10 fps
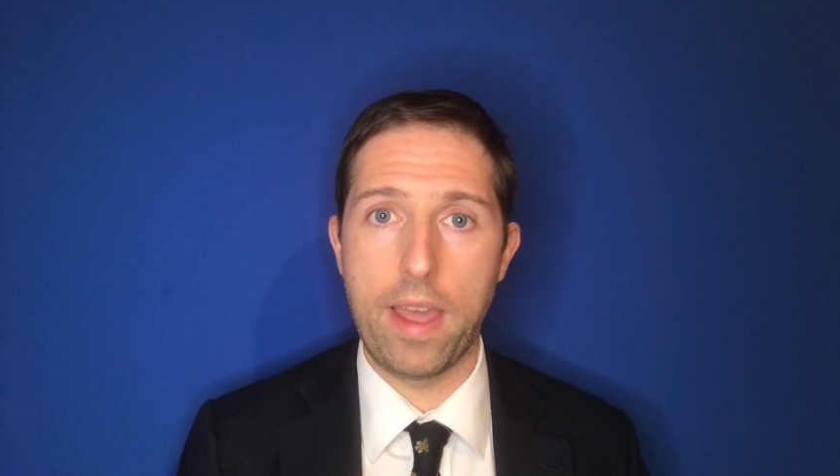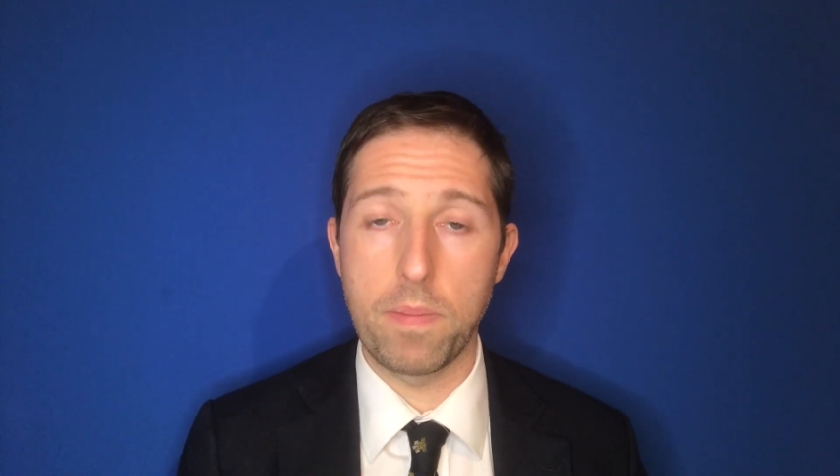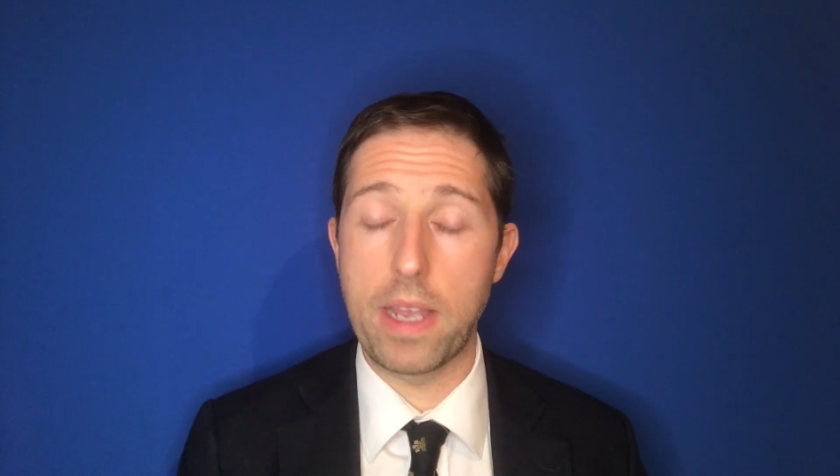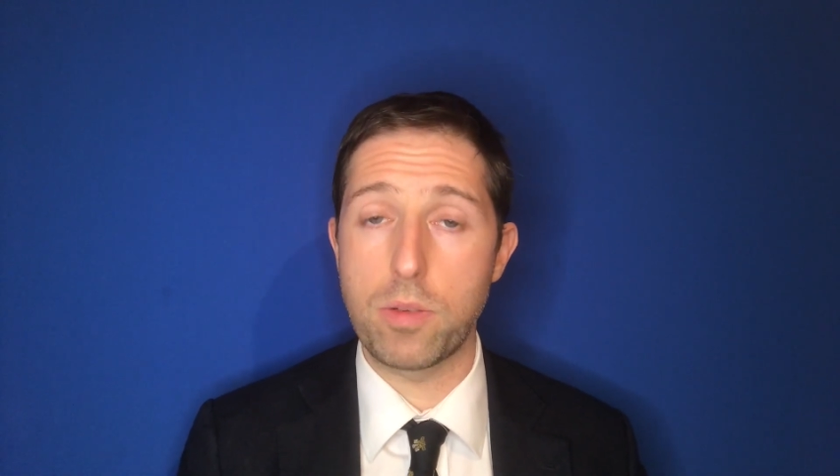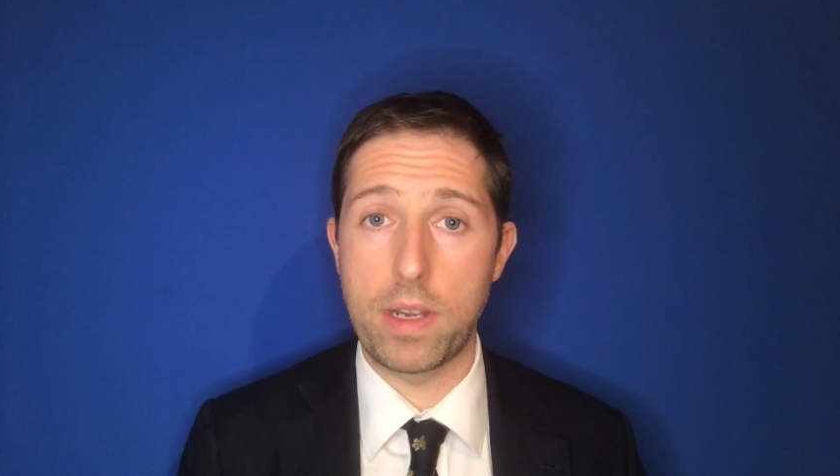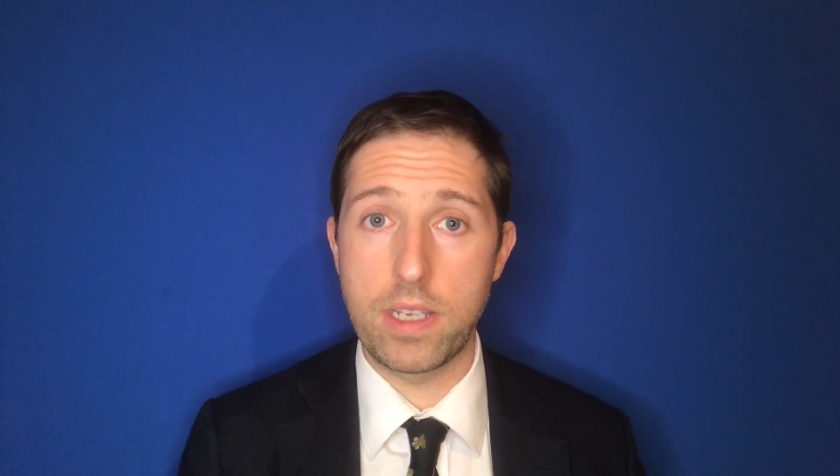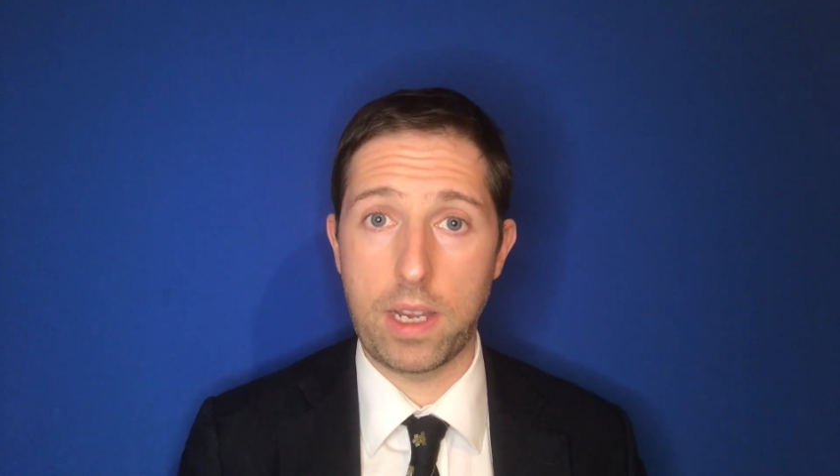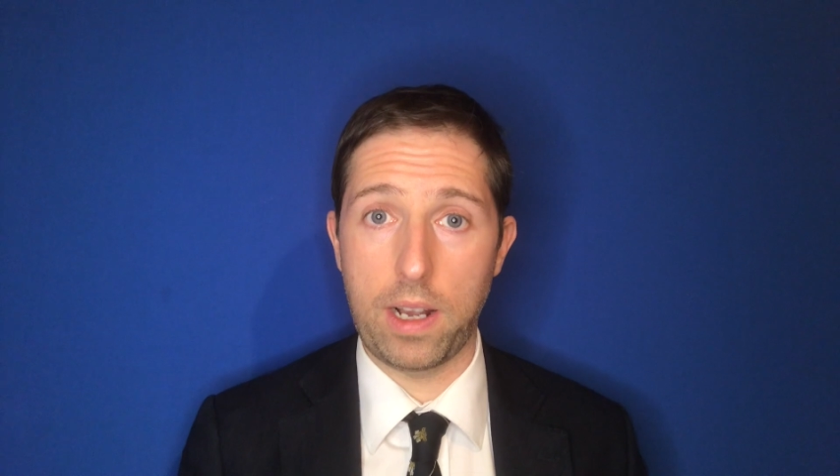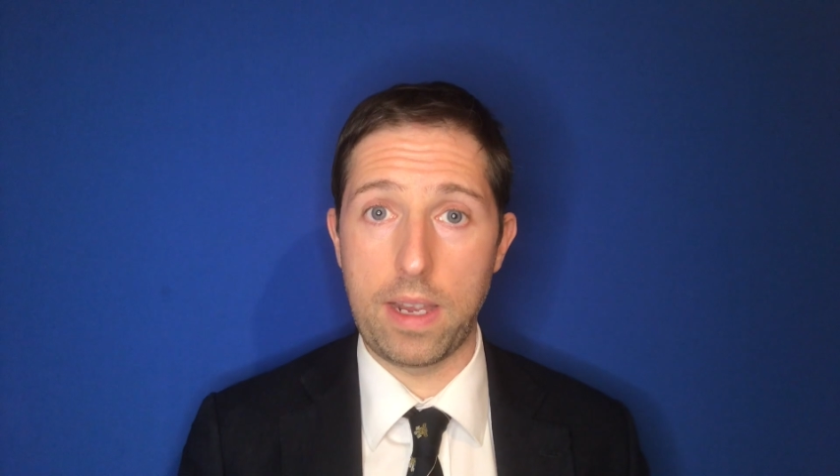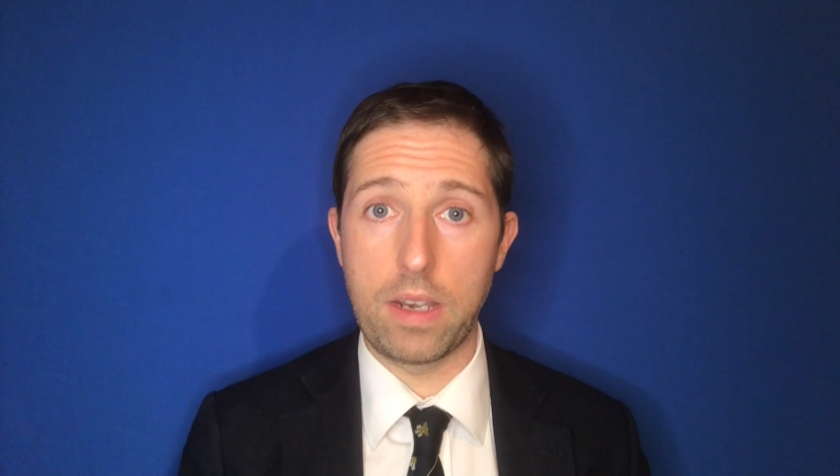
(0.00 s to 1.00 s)
The best way to
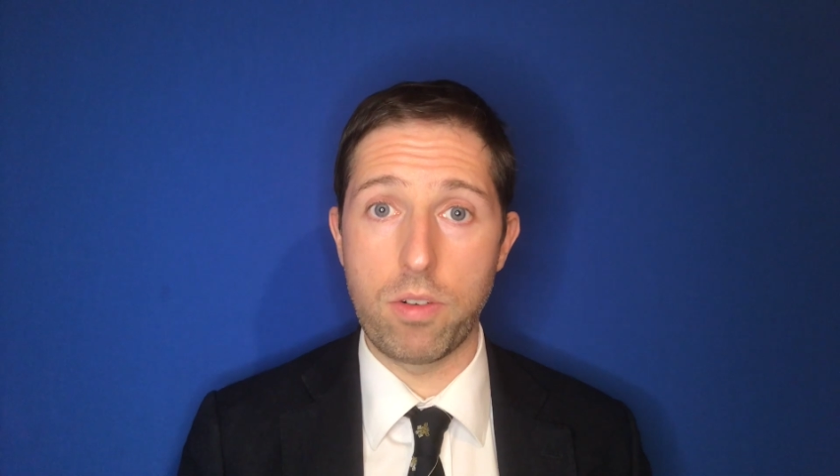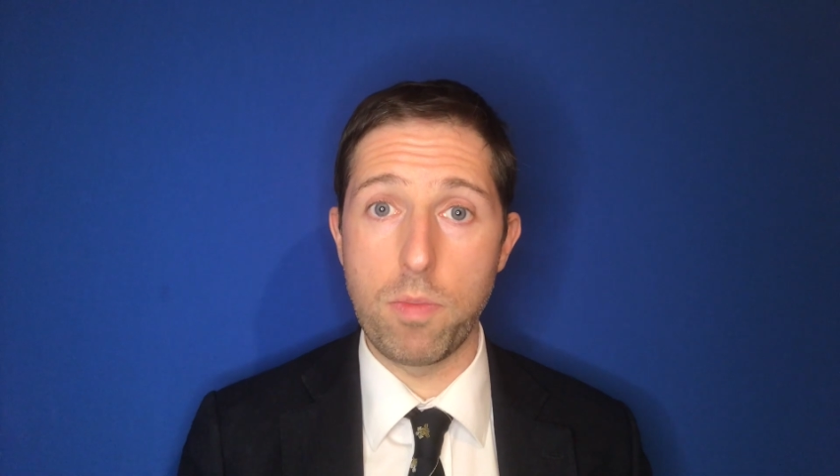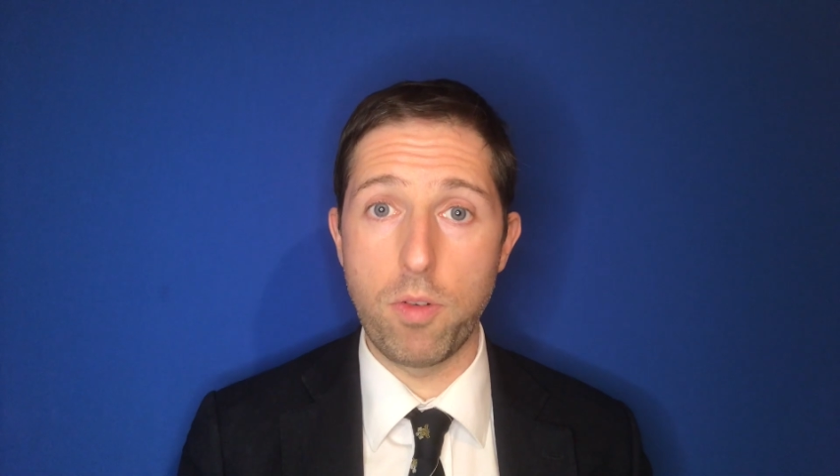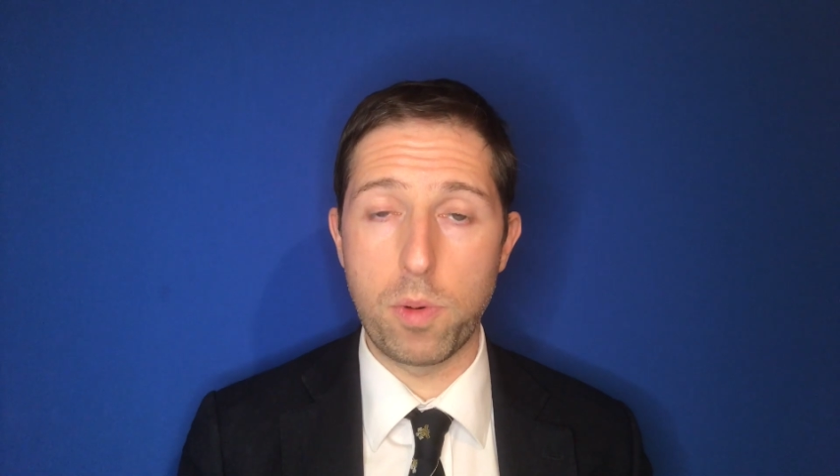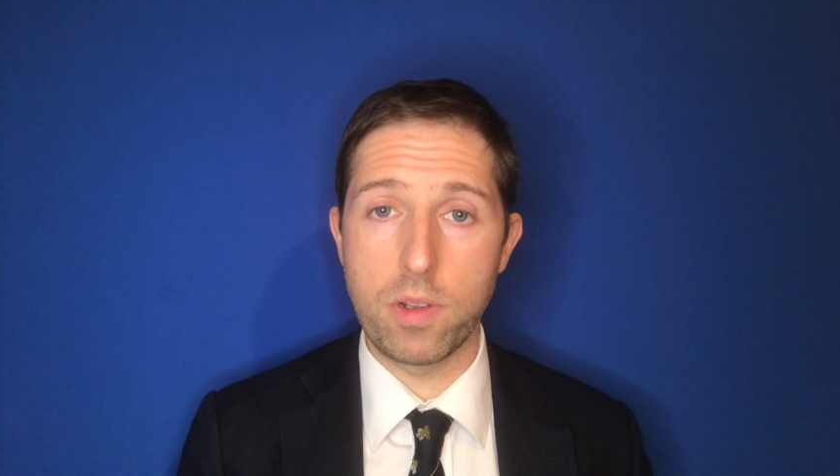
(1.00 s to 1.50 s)
clean removable